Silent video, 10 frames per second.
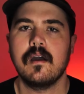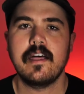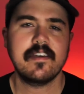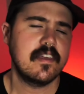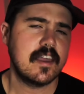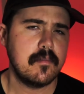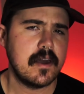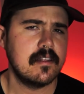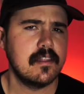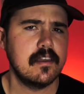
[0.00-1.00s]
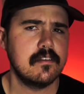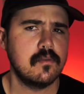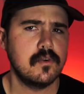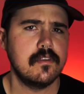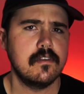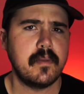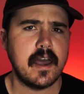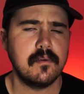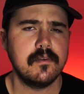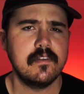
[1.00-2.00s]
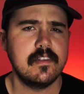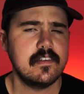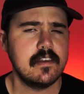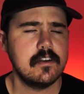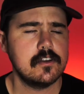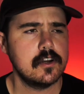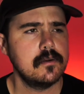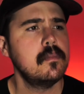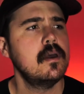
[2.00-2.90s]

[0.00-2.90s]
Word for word: I like they keep adding layers to Wanda's powers in this TV show.